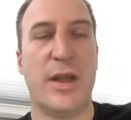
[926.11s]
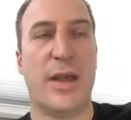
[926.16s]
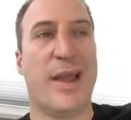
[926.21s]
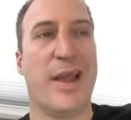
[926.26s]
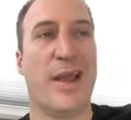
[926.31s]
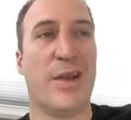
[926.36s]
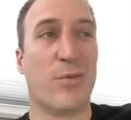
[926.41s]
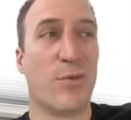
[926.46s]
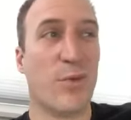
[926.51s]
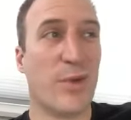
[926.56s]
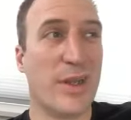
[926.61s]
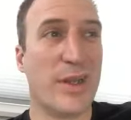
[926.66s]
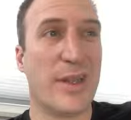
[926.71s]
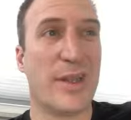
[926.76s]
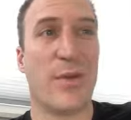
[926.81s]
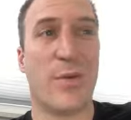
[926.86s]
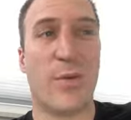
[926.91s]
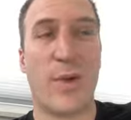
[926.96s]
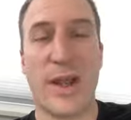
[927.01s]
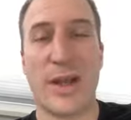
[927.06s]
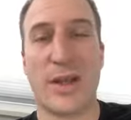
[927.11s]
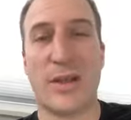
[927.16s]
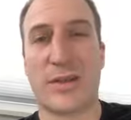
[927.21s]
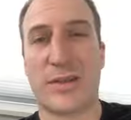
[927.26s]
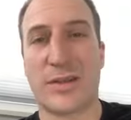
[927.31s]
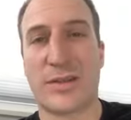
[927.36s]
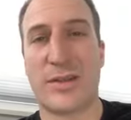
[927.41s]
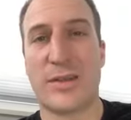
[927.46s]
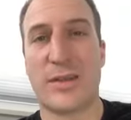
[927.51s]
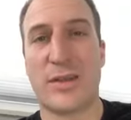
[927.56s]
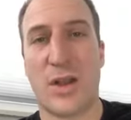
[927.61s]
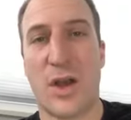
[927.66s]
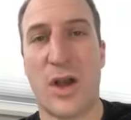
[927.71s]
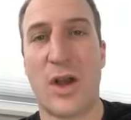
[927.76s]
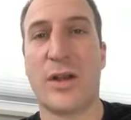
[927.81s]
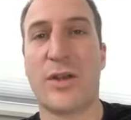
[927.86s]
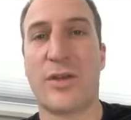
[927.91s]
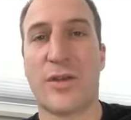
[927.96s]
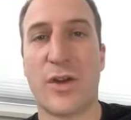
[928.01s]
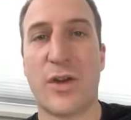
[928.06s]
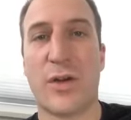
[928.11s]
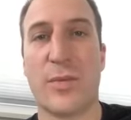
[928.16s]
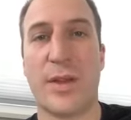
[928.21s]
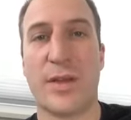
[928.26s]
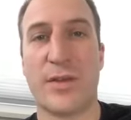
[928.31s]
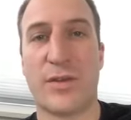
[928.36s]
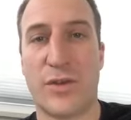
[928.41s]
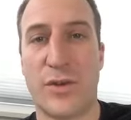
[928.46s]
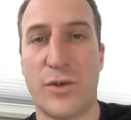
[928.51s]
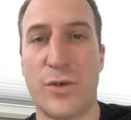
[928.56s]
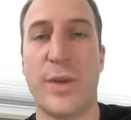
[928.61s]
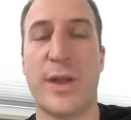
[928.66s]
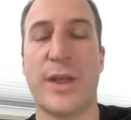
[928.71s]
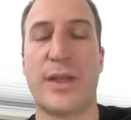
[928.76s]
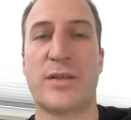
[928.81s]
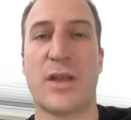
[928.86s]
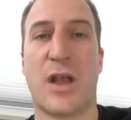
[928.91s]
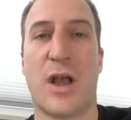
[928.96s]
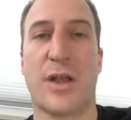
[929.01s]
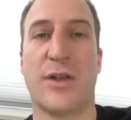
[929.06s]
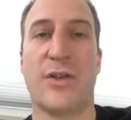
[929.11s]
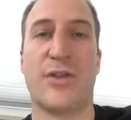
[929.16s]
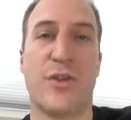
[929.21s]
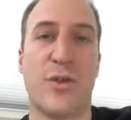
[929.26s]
and really the way it looks long term is two weeks on,